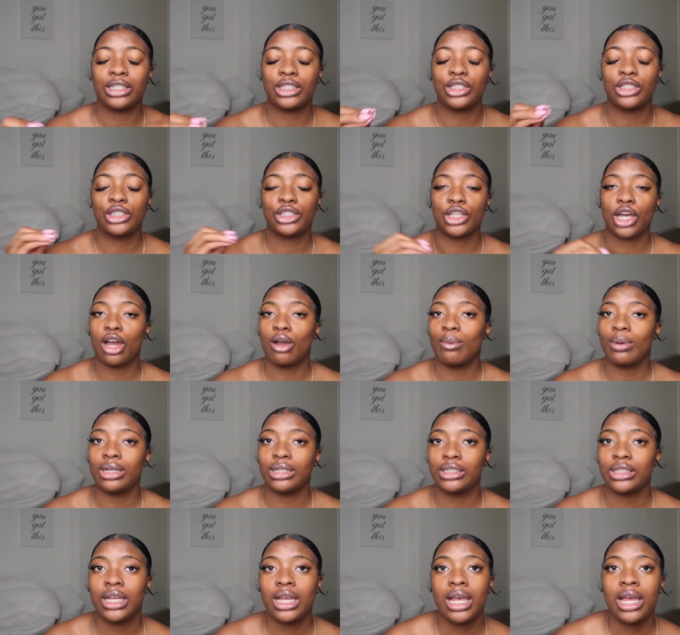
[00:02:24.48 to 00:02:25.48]
so
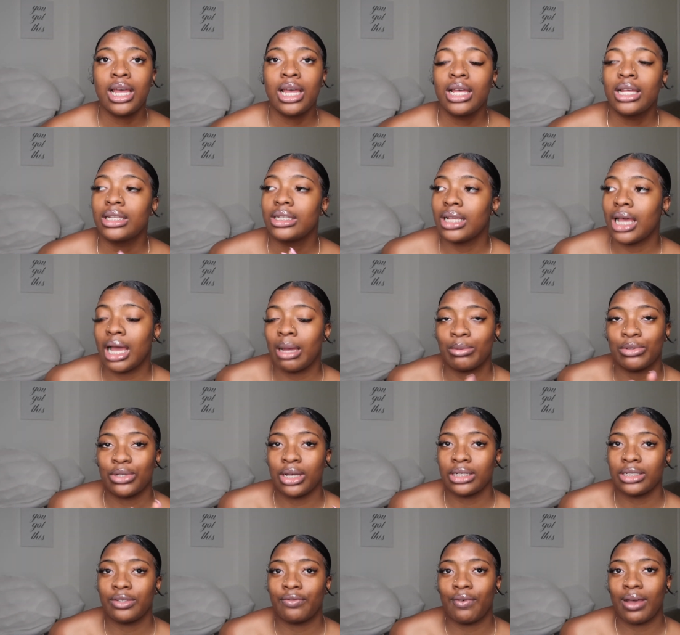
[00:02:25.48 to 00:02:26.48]
much time
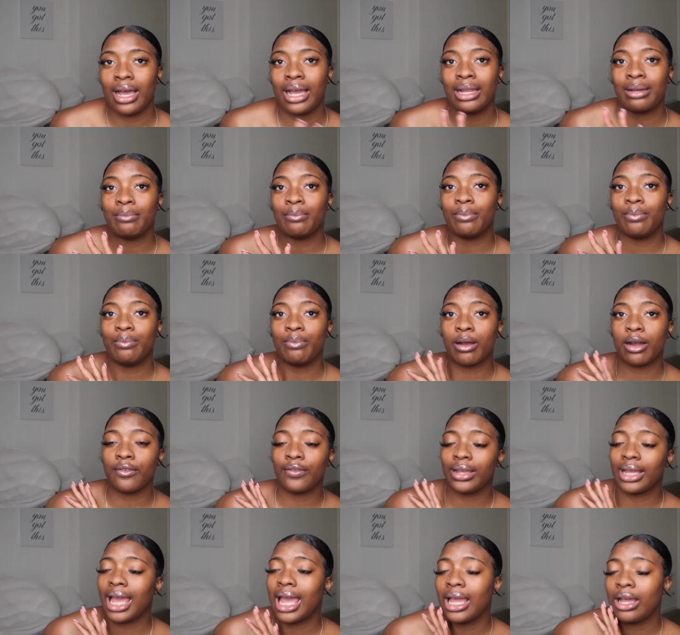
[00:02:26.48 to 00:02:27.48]
trying to find
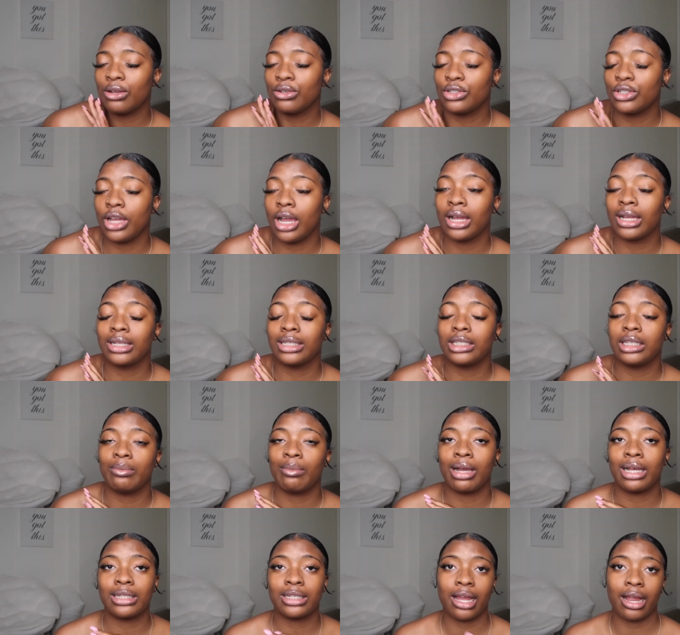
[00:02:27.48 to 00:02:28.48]
perfect angles so y'all can see
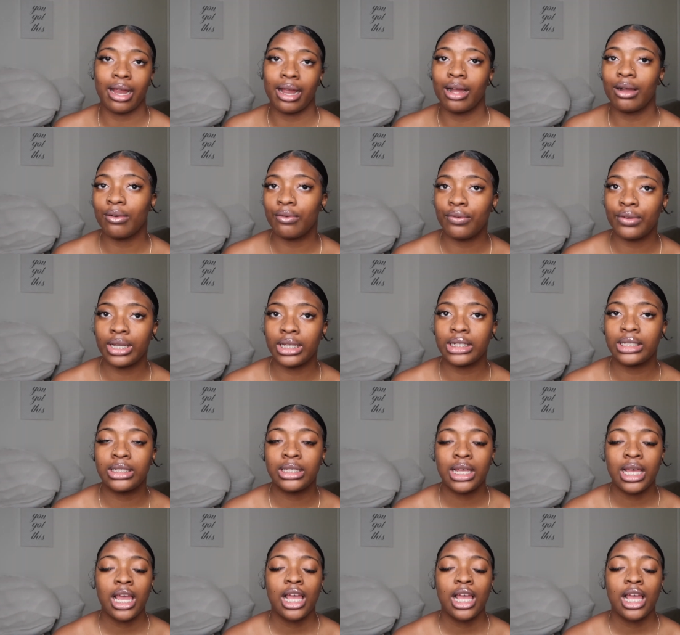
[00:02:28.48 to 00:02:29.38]
my entire outfits